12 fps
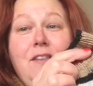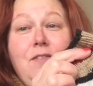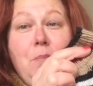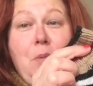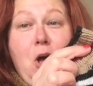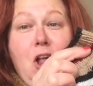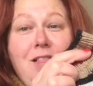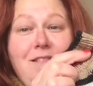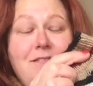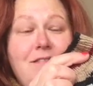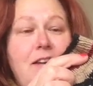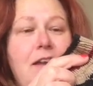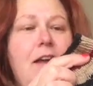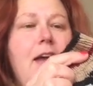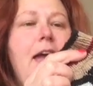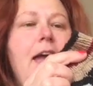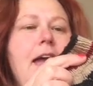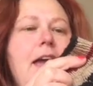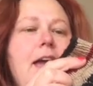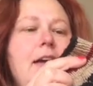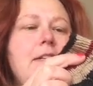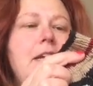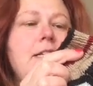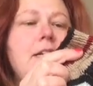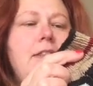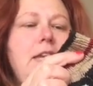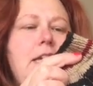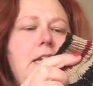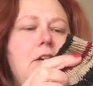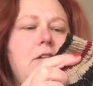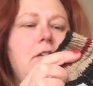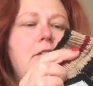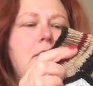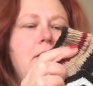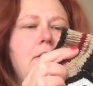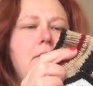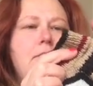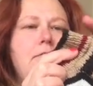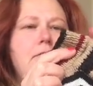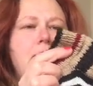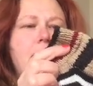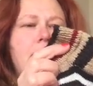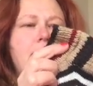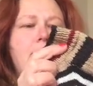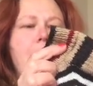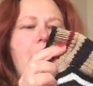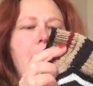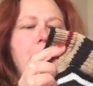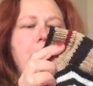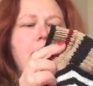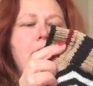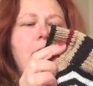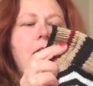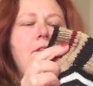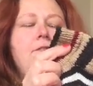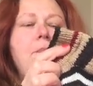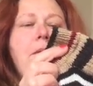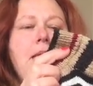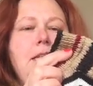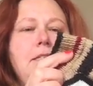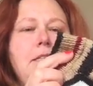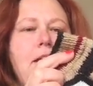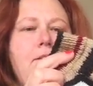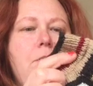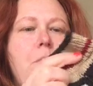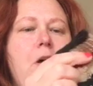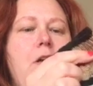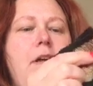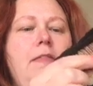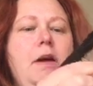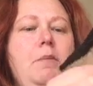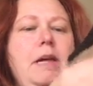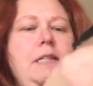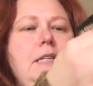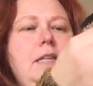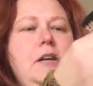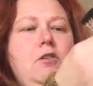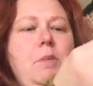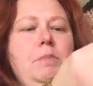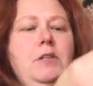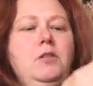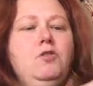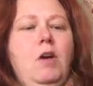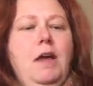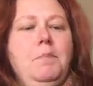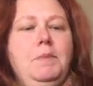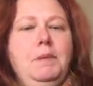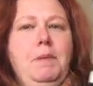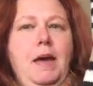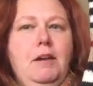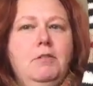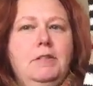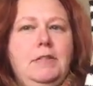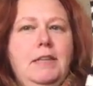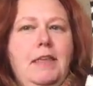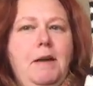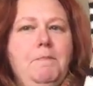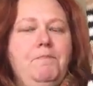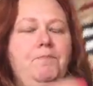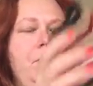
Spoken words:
of the ball and I did the heel flap from the inside of the ball. And that way it didn't interrupt the stripe pattern. See that?